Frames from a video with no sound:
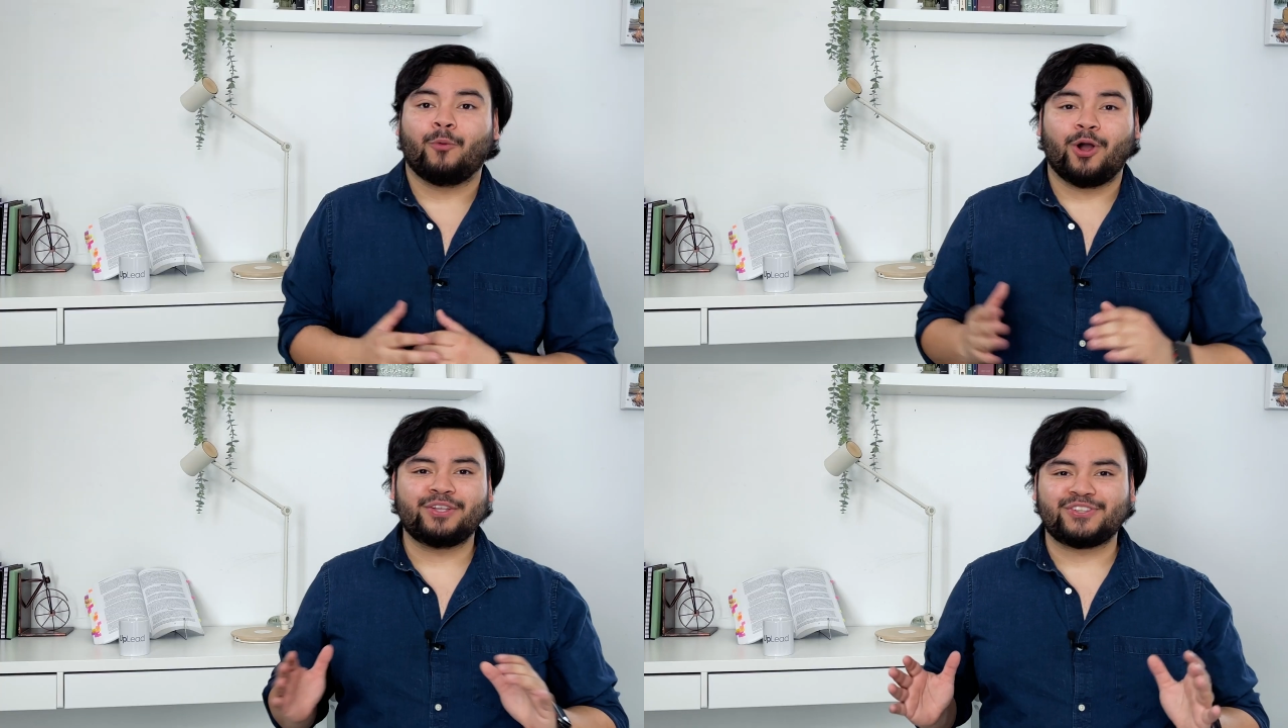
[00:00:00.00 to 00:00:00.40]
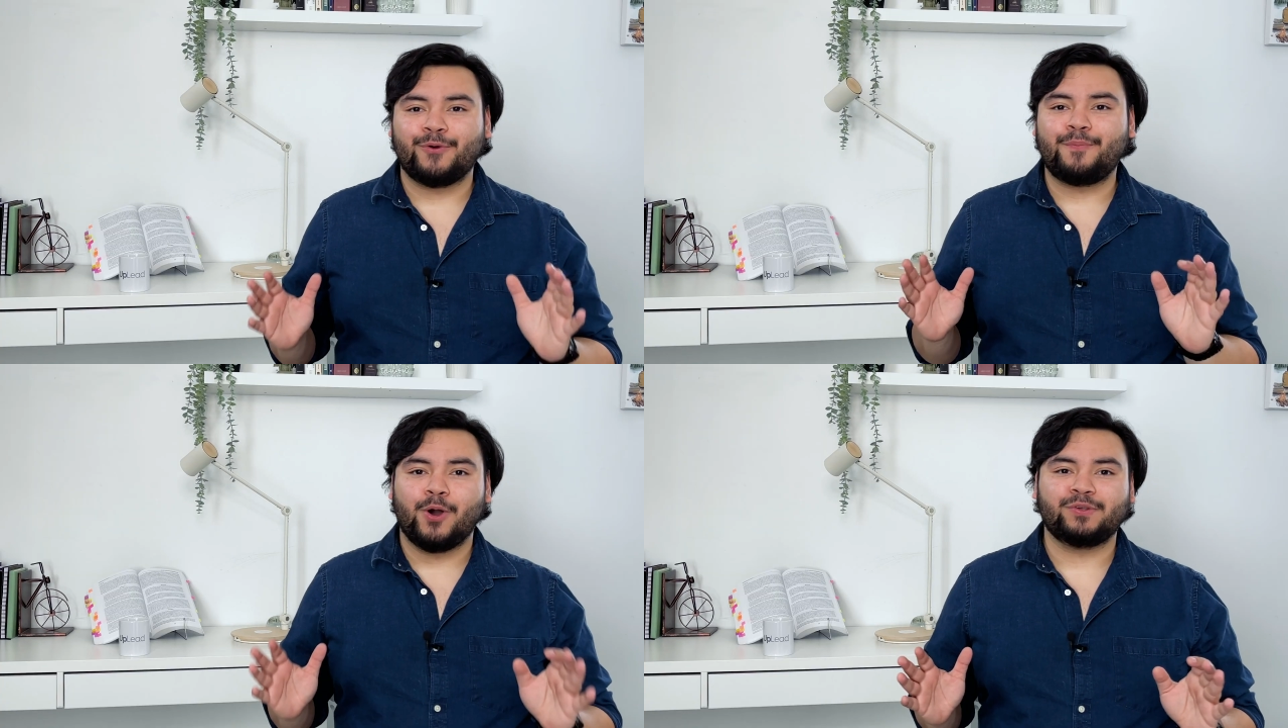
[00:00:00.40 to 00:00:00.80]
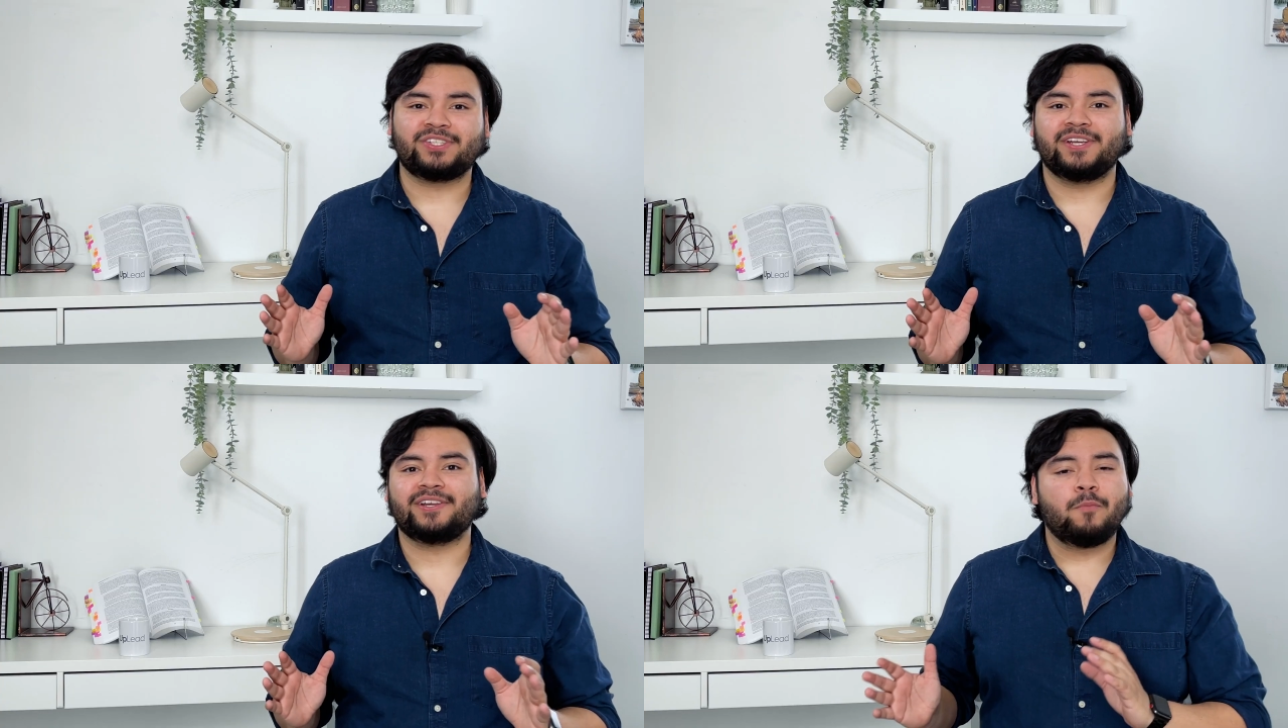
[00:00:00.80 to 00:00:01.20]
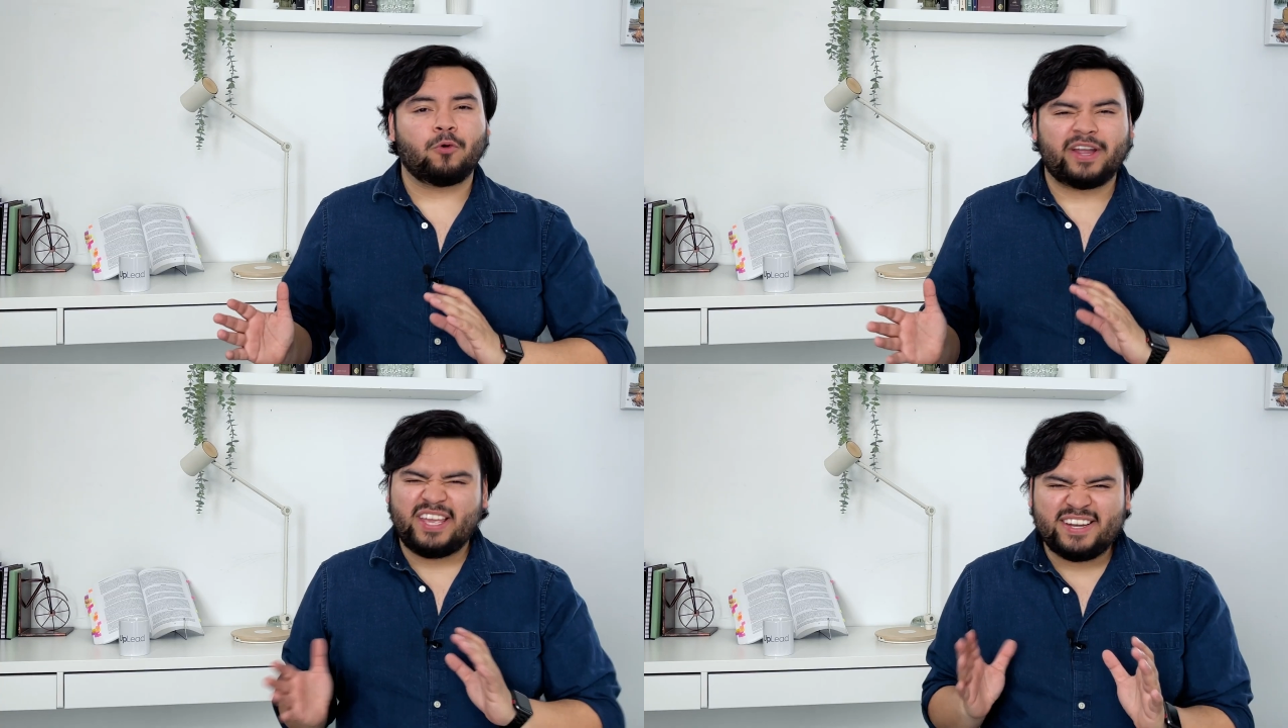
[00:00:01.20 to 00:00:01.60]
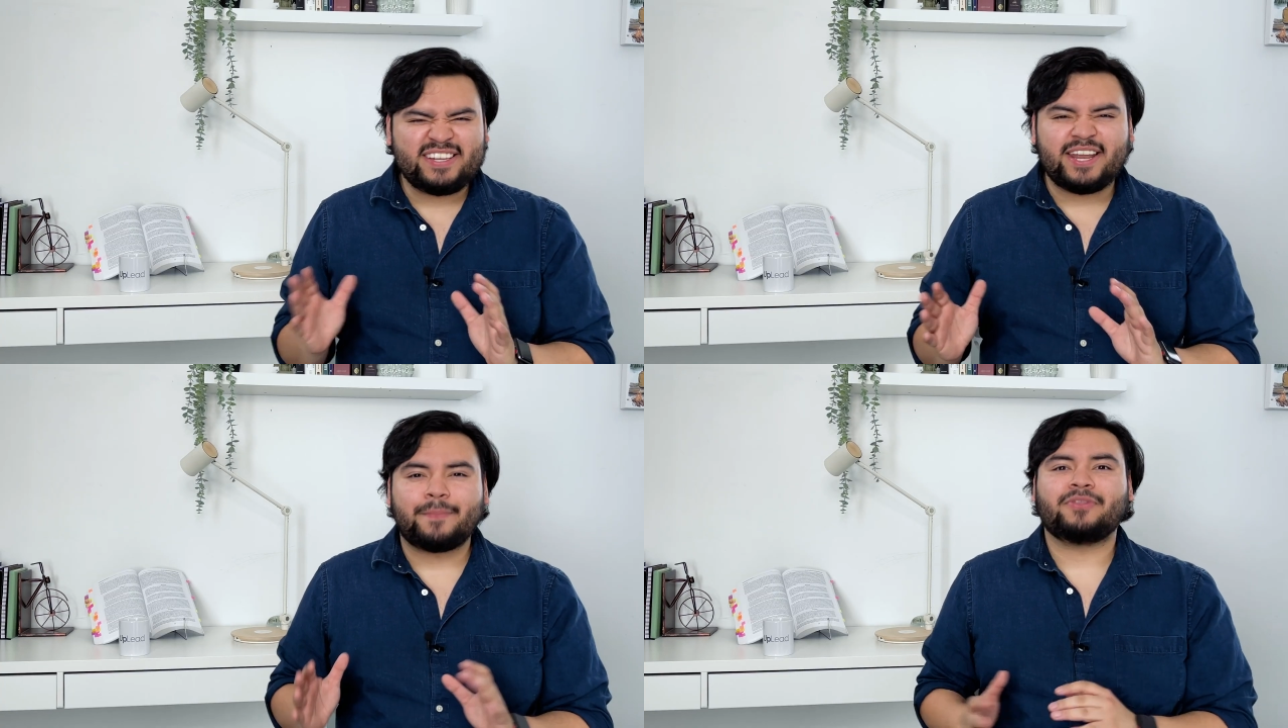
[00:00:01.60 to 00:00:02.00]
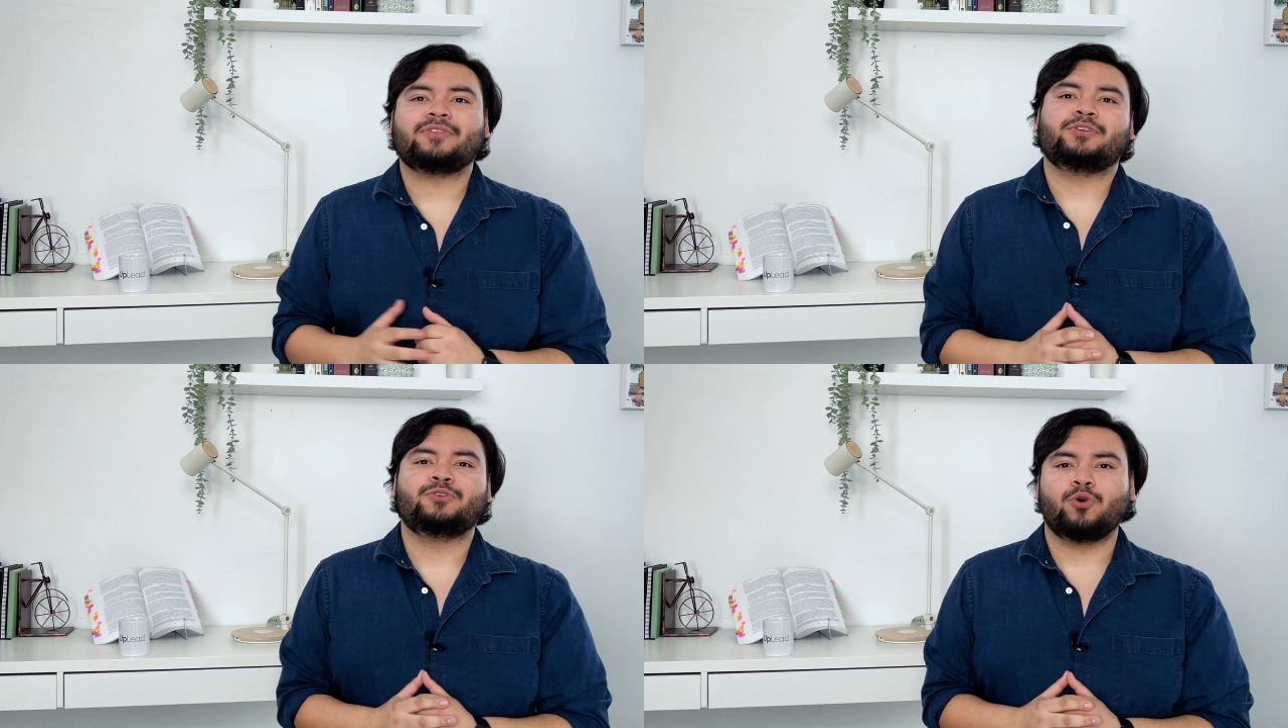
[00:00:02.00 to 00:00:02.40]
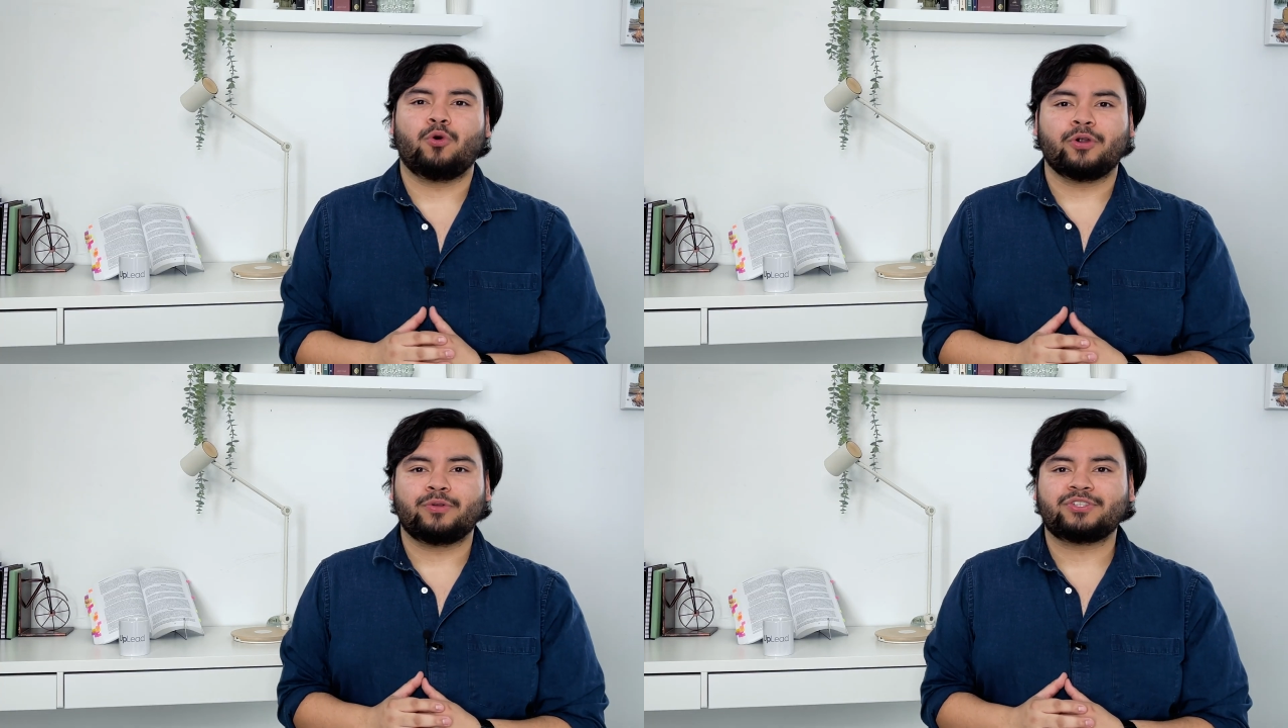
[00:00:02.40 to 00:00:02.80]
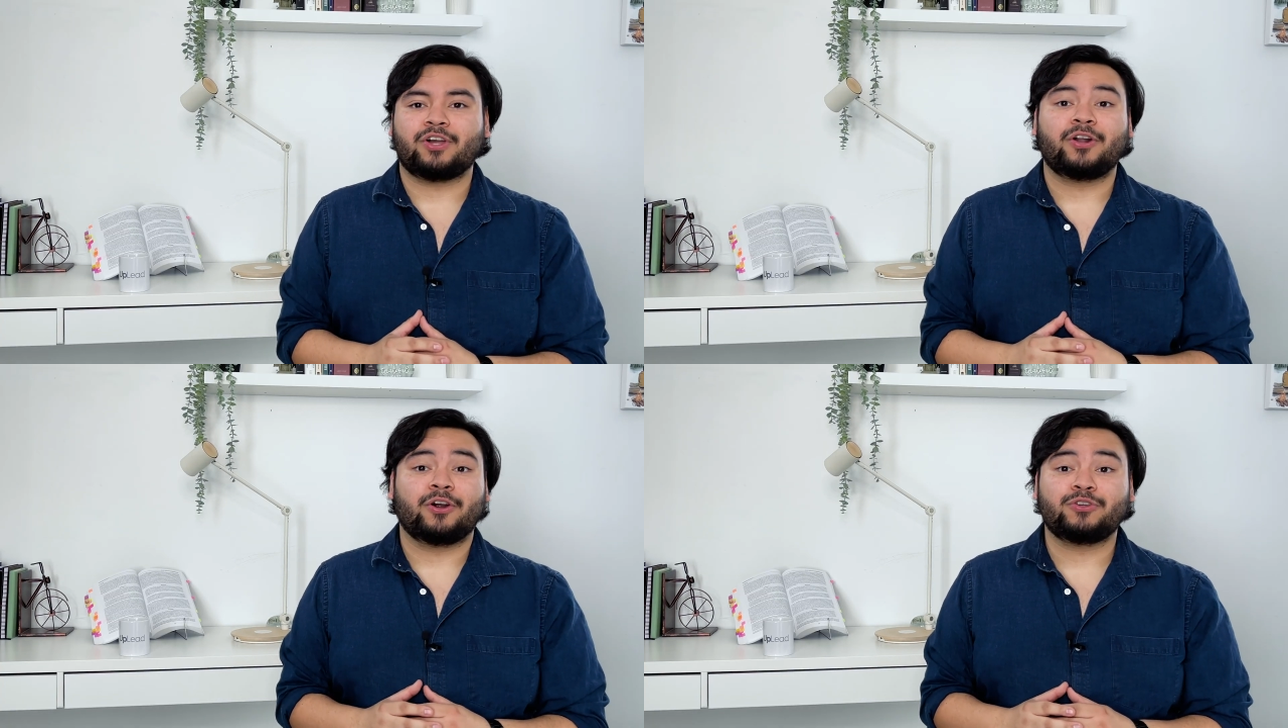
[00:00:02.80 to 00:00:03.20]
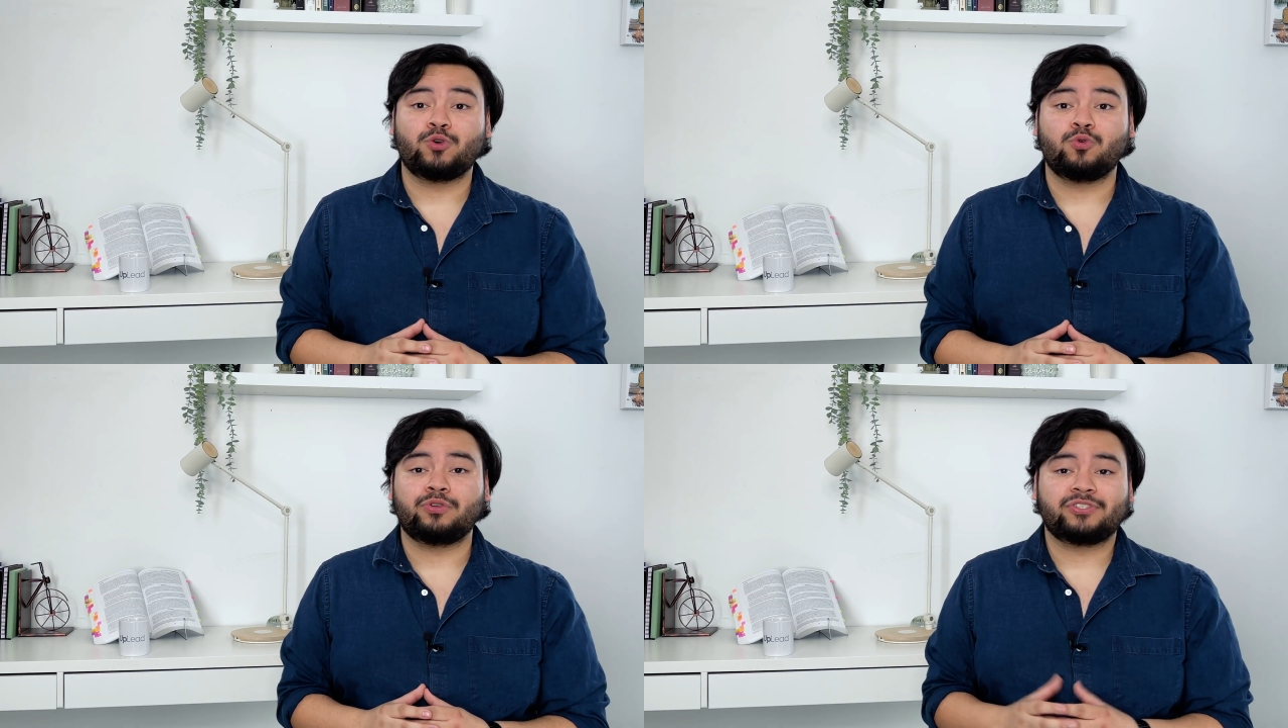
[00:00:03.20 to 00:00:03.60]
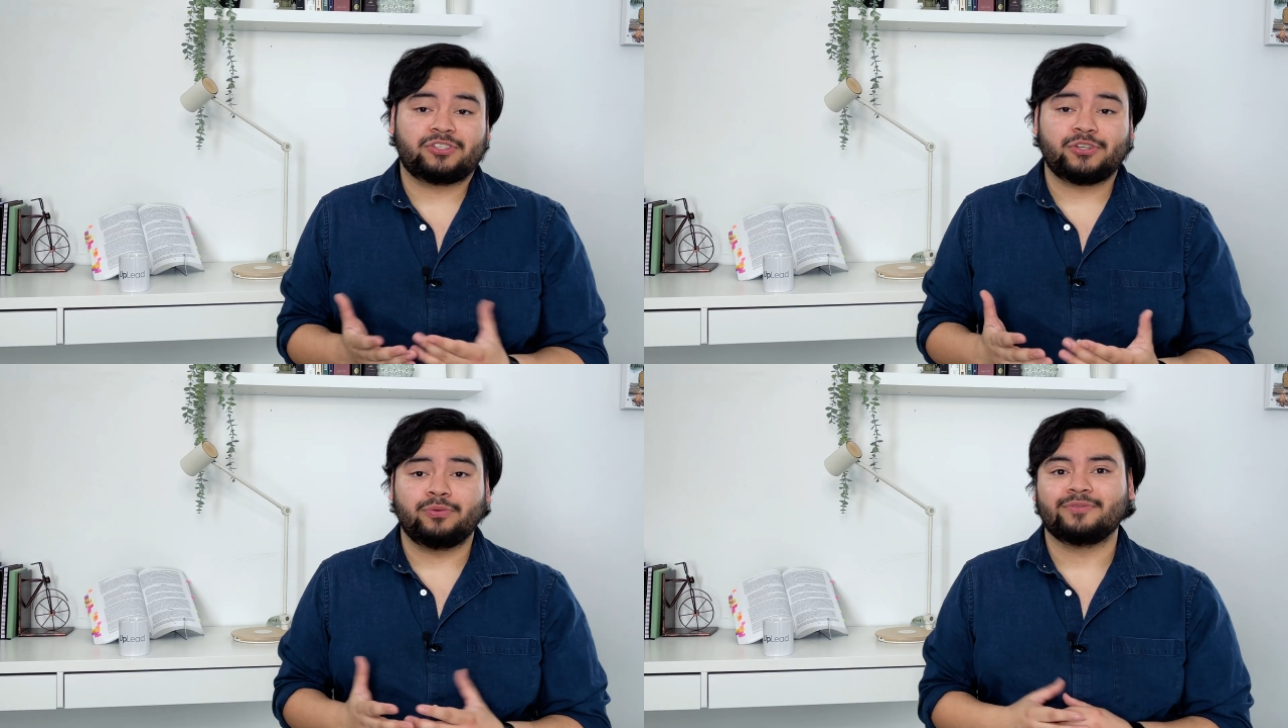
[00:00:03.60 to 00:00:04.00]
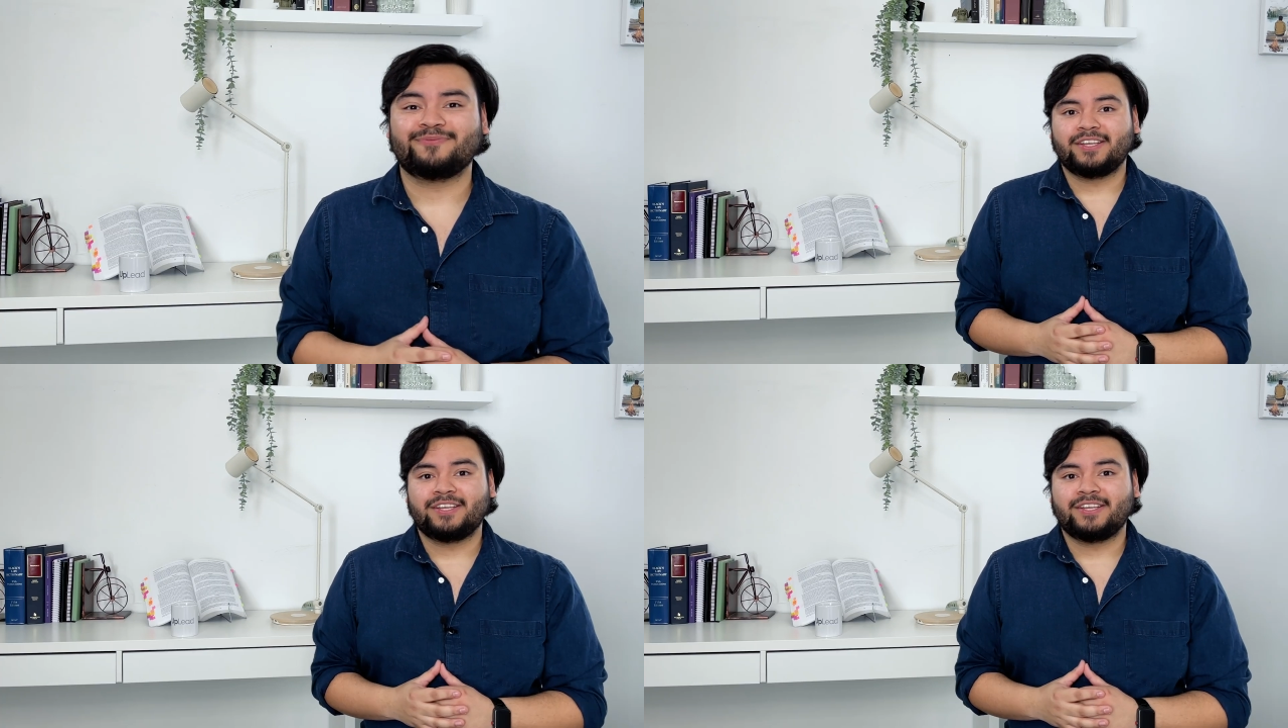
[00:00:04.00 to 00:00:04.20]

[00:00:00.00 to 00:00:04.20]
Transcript: We're also posting more in-depth tutorials on our tools soon.